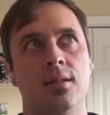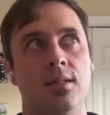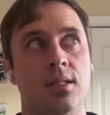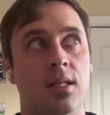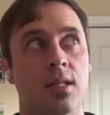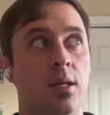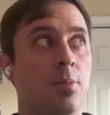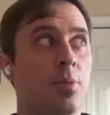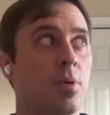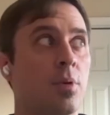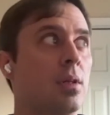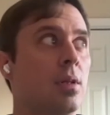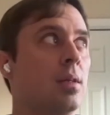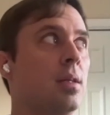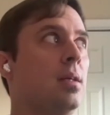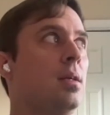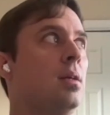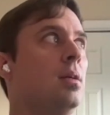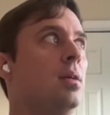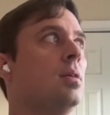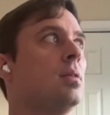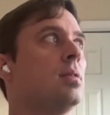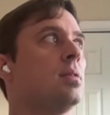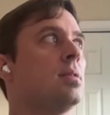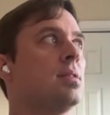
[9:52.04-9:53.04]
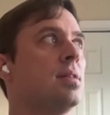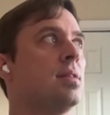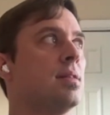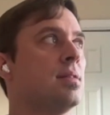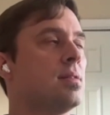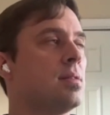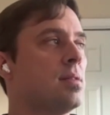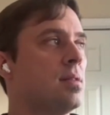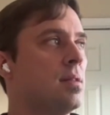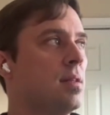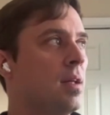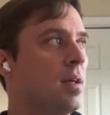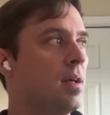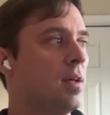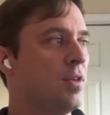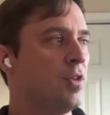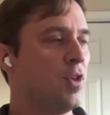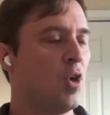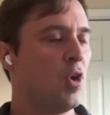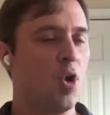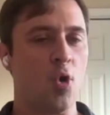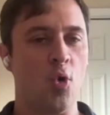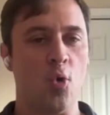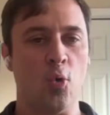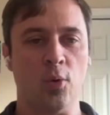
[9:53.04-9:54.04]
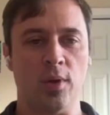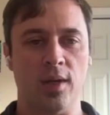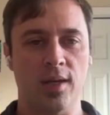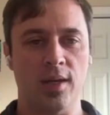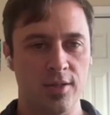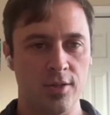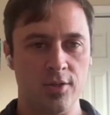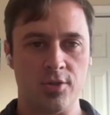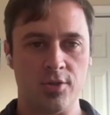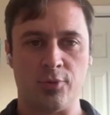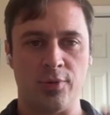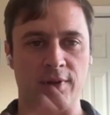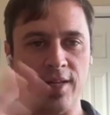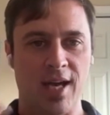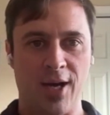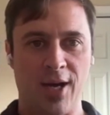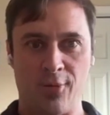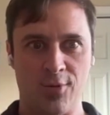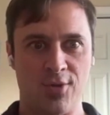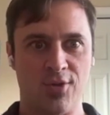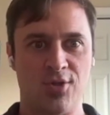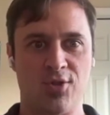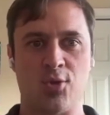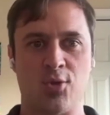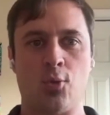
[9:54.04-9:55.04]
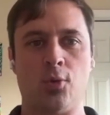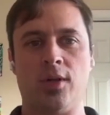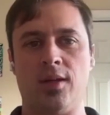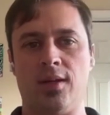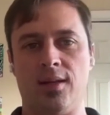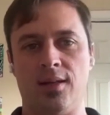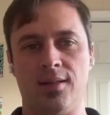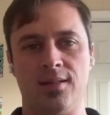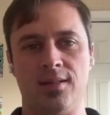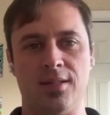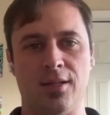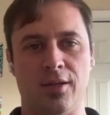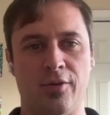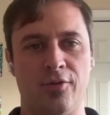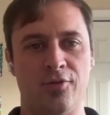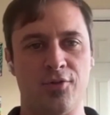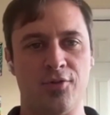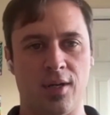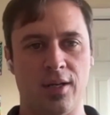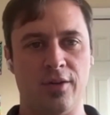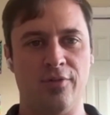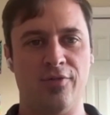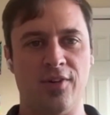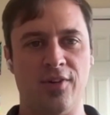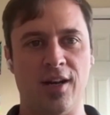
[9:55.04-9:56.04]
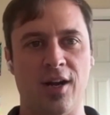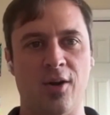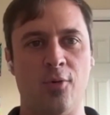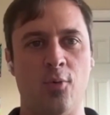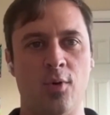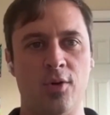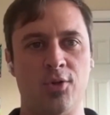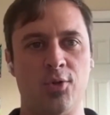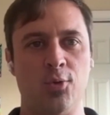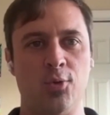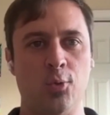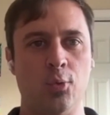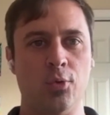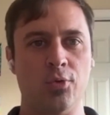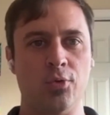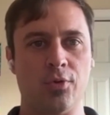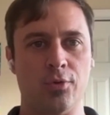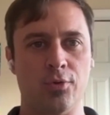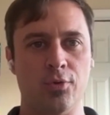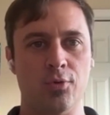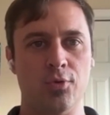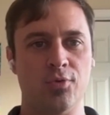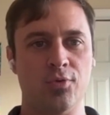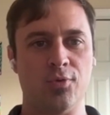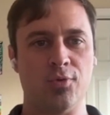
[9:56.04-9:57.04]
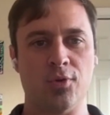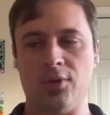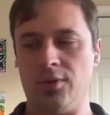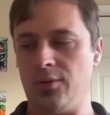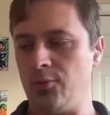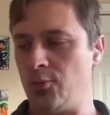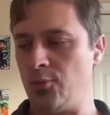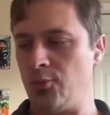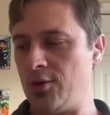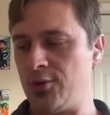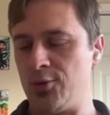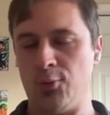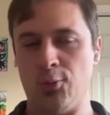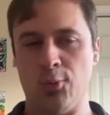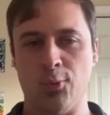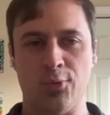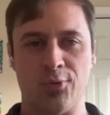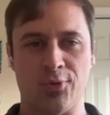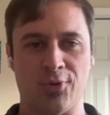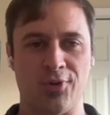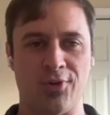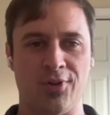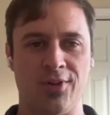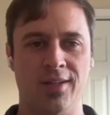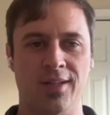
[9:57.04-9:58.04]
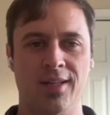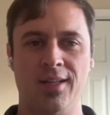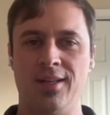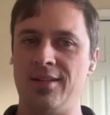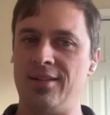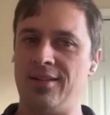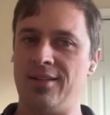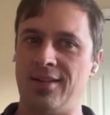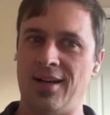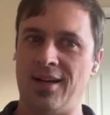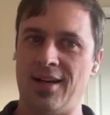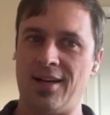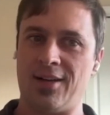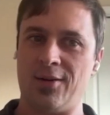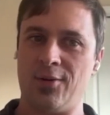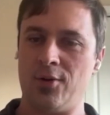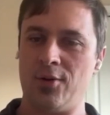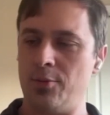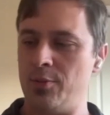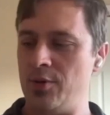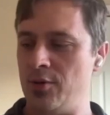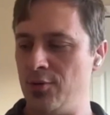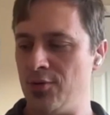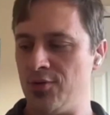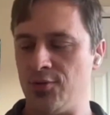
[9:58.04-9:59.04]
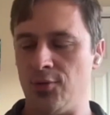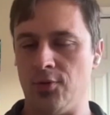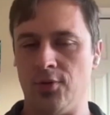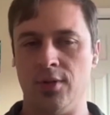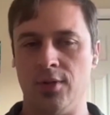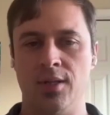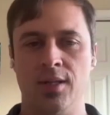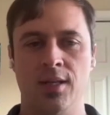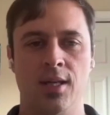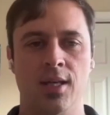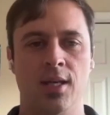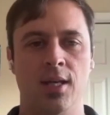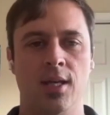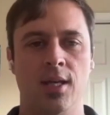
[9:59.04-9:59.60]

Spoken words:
typically since the whole industry now is sorting itself, trying to figure out what tools are useful and what tools are not going to be useful.